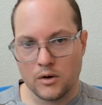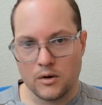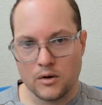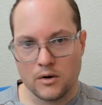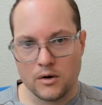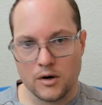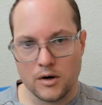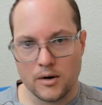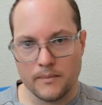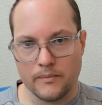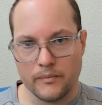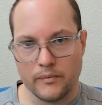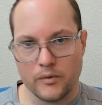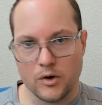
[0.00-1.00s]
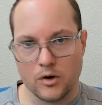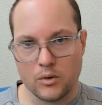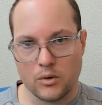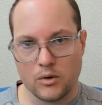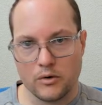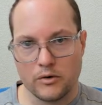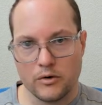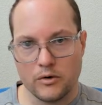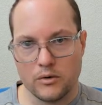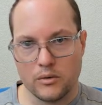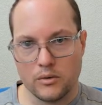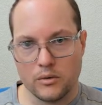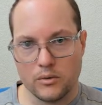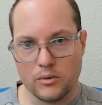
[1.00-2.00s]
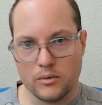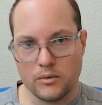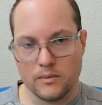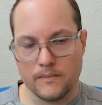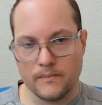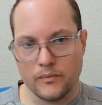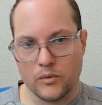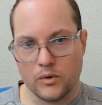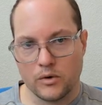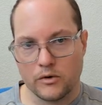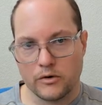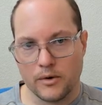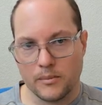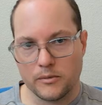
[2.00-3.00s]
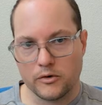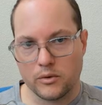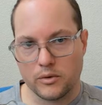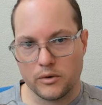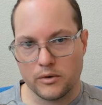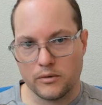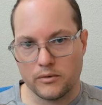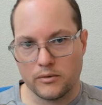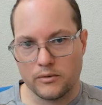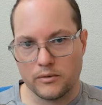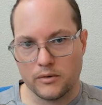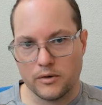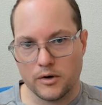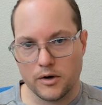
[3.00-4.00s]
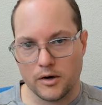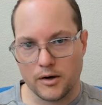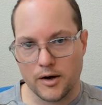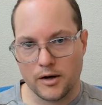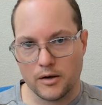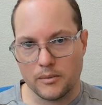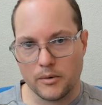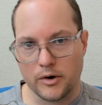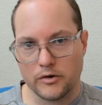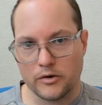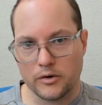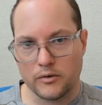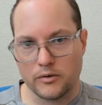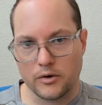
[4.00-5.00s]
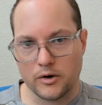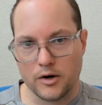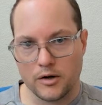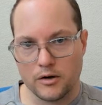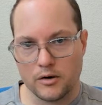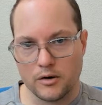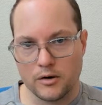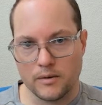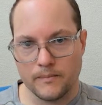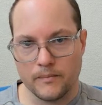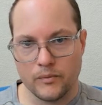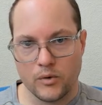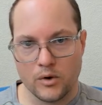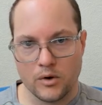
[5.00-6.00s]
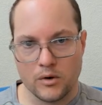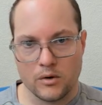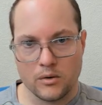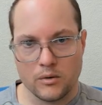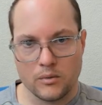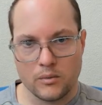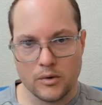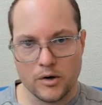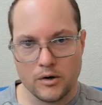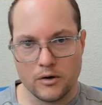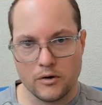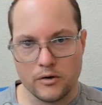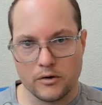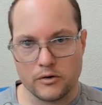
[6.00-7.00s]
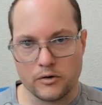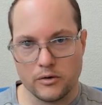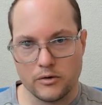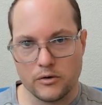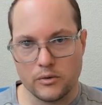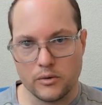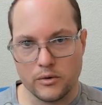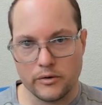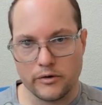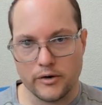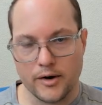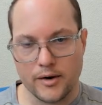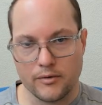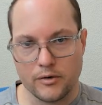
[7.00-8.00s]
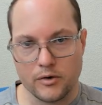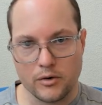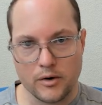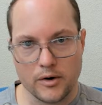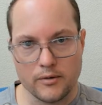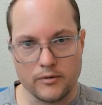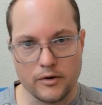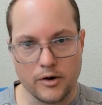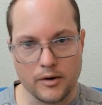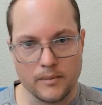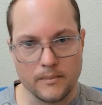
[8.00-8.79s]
In order to do some sort of calibration for color, we need additional tools that haven't arrived yet.